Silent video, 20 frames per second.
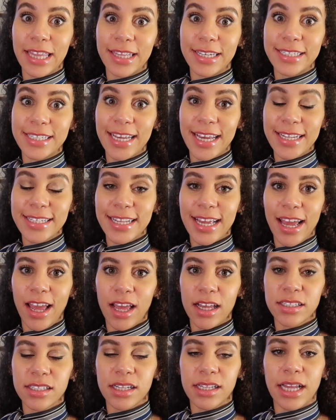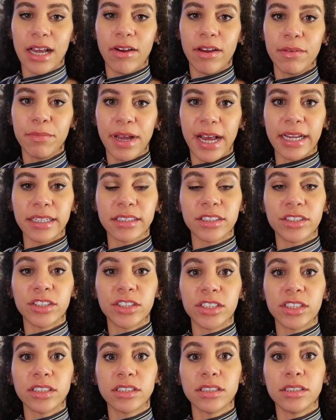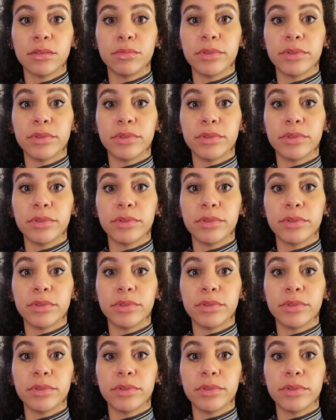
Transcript: the TSA is allowing passengers to